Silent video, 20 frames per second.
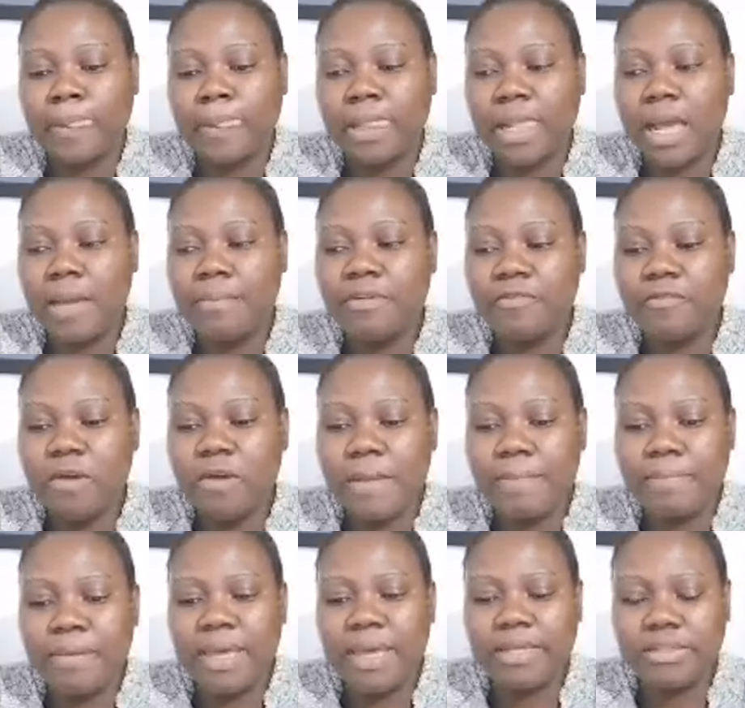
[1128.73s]
And before I
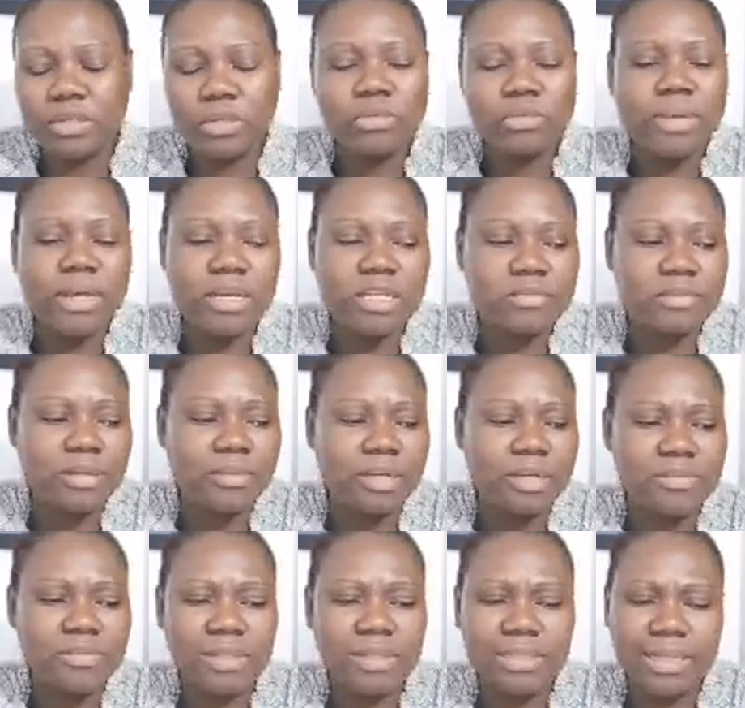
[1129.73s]
pay, I told my husband
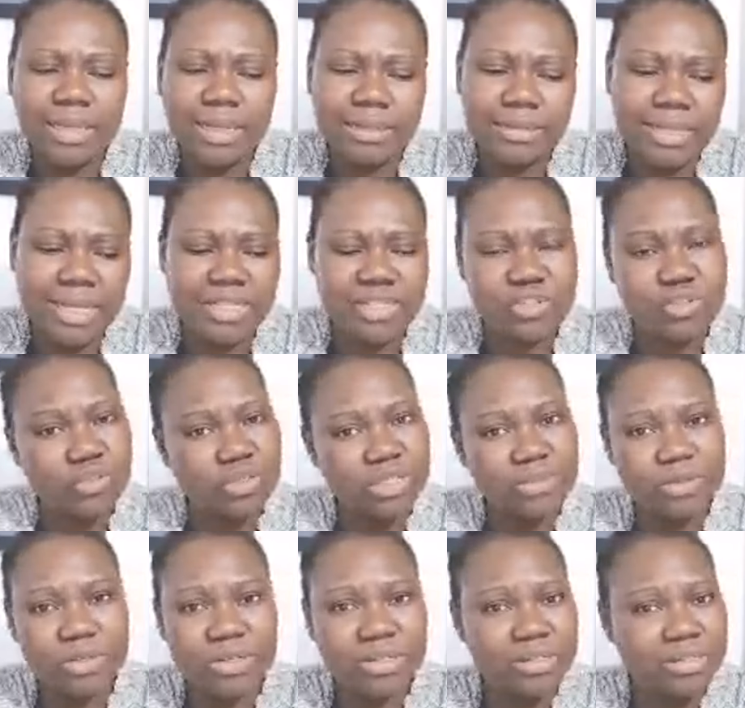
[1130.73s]
was like, that's strange
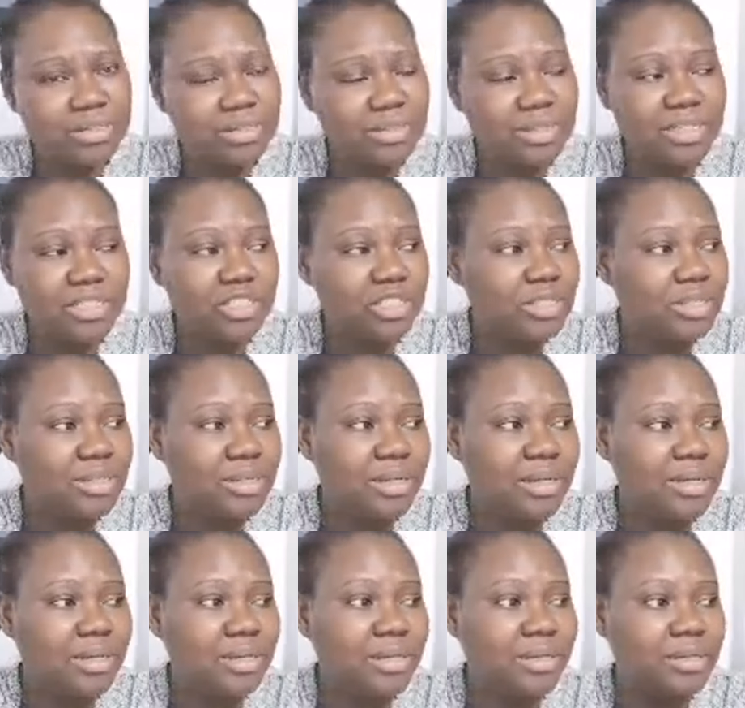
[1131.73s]
because
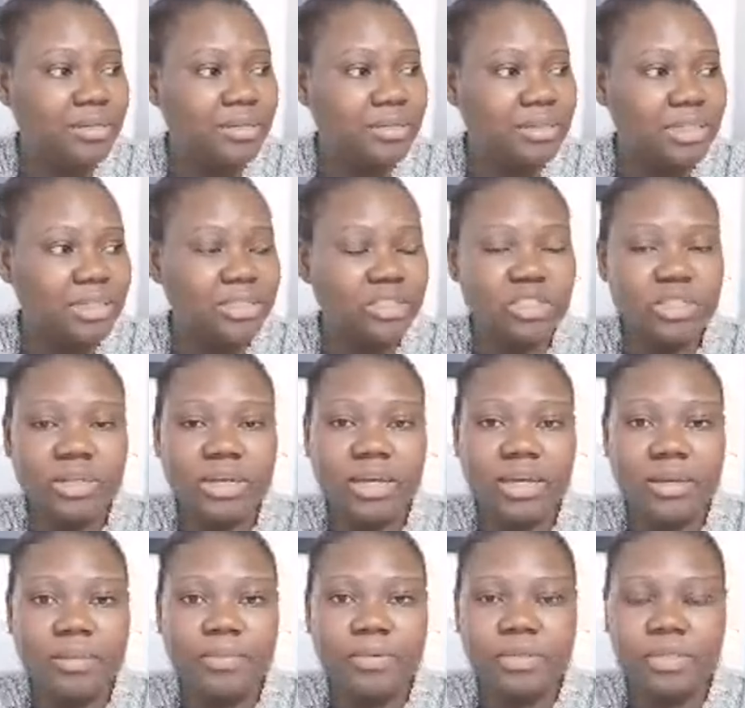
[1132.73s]
international
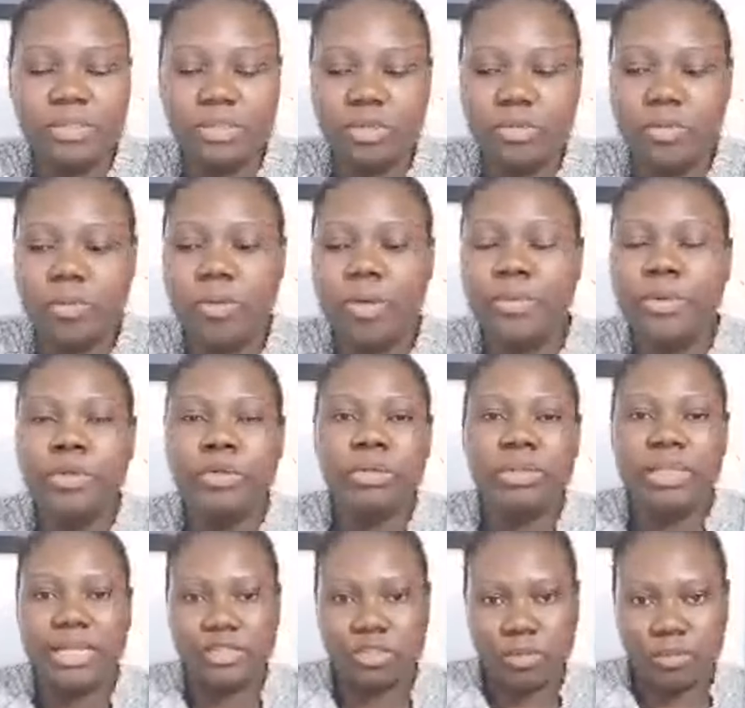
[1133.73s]
airport is not, but we know
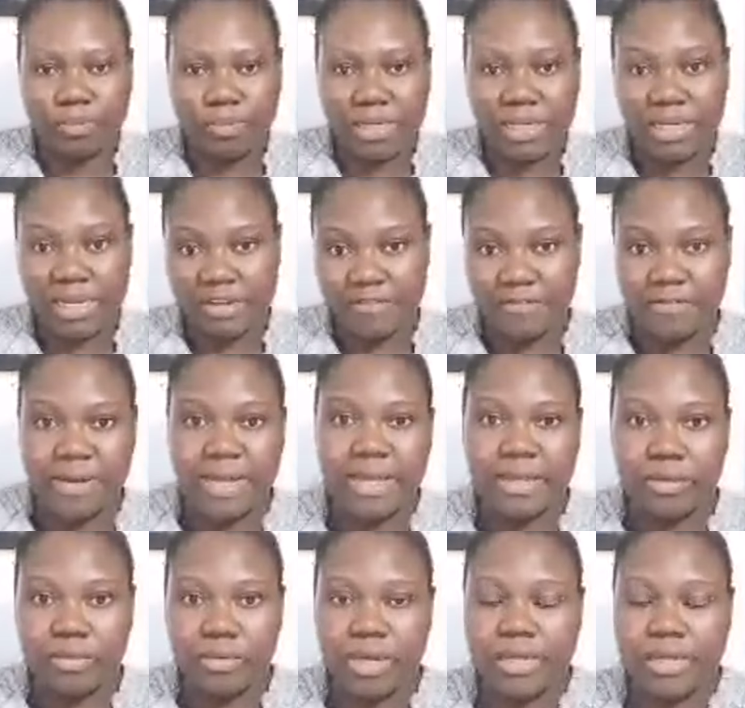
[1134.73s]
that some plane are
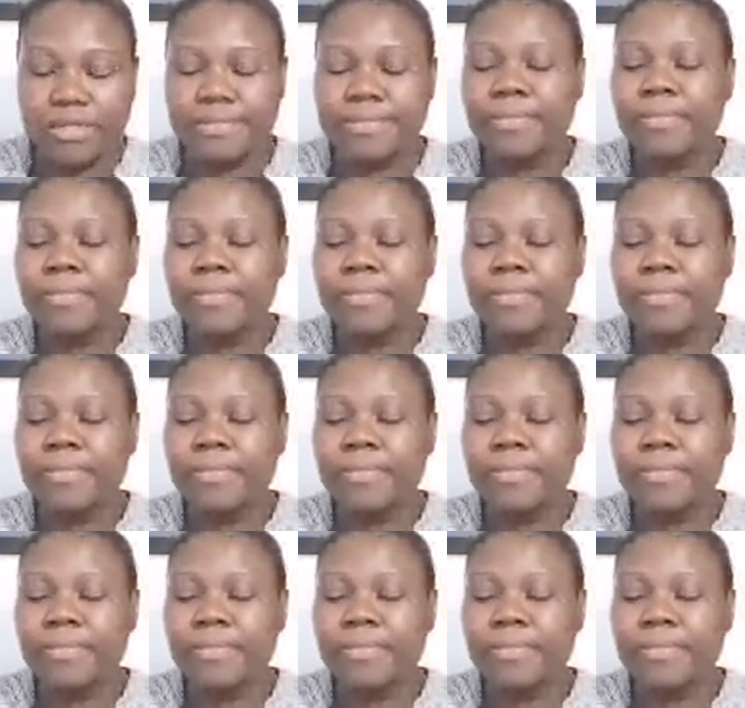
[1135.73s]
flying, right?